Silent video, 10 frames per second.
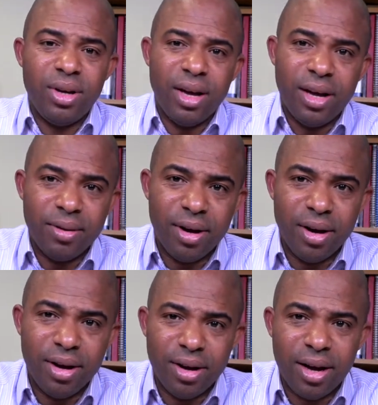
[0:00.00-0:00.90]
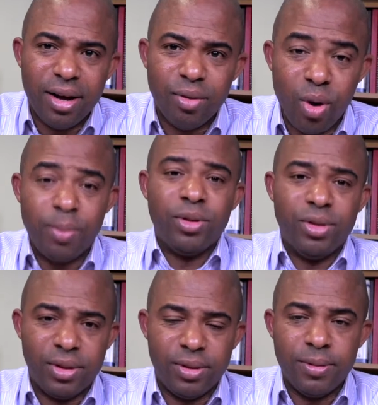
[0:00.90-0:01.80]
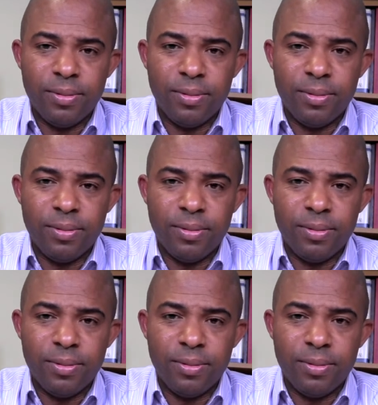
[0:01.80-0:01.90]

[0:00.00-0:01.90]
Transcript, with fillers: uh, uh, uh weapons.